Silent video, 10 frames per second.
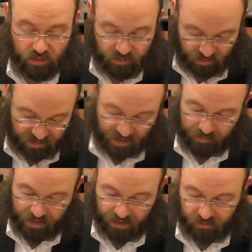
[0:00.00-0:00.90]
So that's not
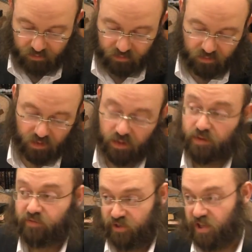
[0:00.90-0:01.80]
bad. Uh,
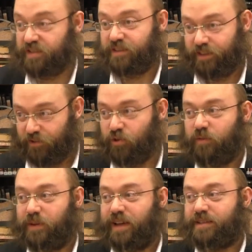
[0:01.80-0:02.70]
for State Sach Rashur
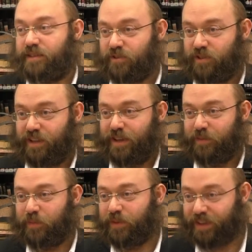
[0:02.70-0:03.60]
and
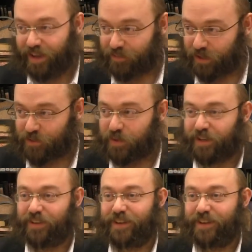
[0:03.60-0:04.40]
they get, much bigger.